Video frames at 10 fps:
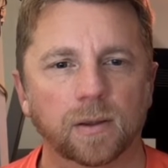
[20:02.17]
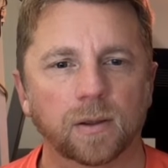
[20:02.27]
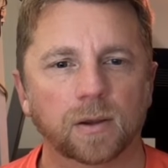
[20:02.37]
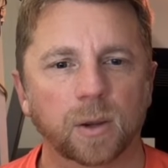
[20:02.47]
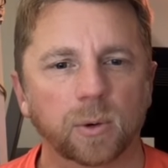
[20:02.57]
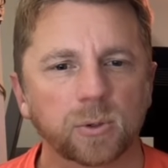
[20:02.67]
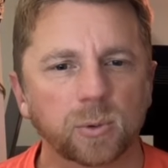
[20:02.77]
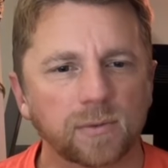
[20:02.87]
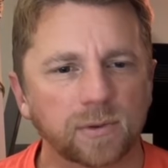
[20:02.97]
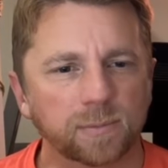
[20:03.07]
Okay, what do I
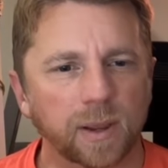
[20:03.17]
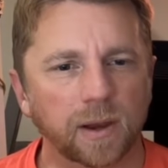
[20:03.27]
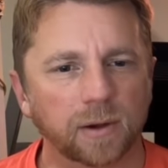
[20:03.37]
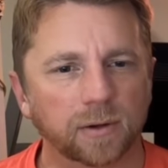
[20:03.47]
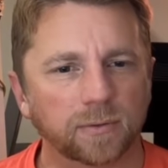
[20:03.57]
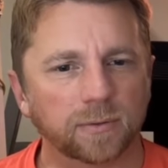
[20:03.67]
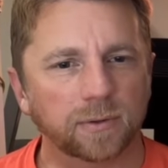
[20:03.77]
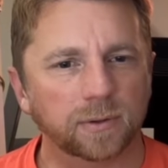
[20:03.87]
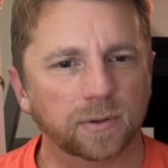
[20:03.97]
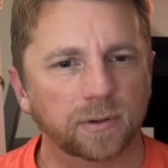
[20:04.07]
have a pair of?
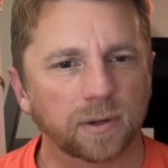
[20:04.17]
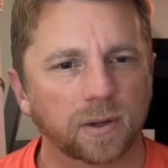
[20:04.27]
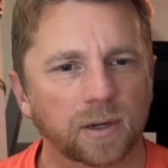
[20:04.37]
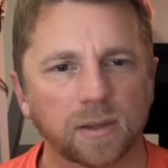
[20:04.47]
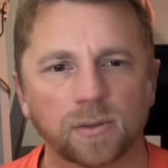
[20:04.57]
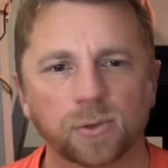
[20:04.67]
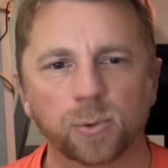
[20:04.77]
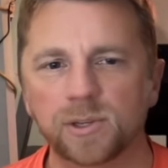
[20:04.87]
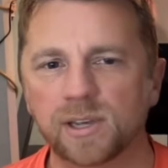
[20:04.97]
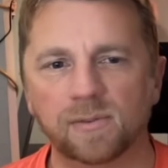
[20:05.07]
Okay, the
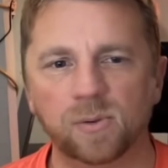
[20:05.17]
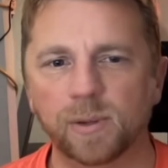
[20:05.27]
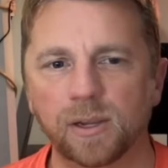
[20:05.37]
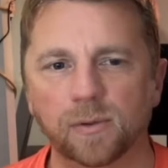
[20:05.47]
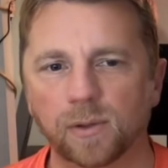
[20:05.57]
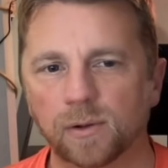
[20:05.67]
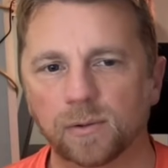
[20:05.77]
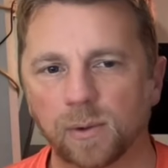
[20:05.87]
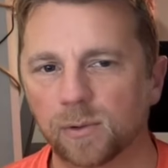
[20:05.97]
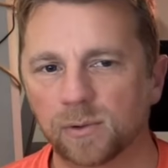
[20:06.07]
3s have to be here then.
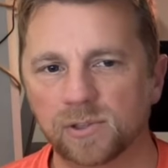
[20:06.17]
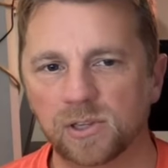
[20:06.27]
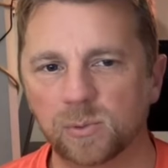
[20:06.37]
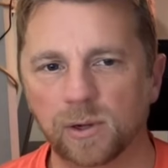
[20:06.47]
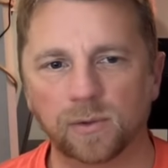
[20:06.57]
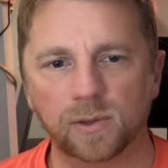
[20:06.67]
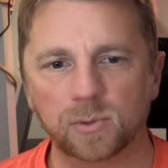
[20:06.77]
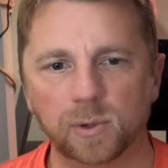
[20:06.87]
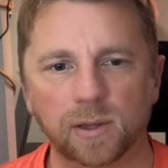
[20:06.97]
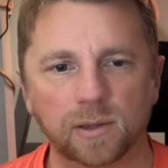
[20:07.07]
Whether it's this way or this
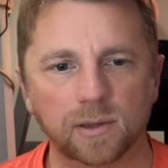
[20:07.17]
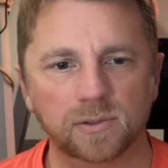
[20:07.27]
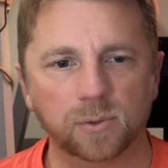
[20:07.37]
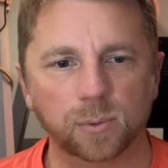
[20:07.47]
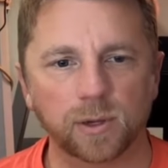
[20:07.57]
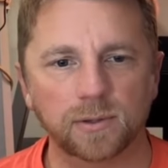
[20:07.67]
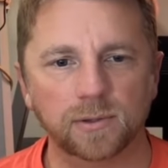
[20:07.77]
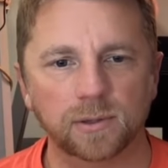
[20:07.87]
way, it's 3s.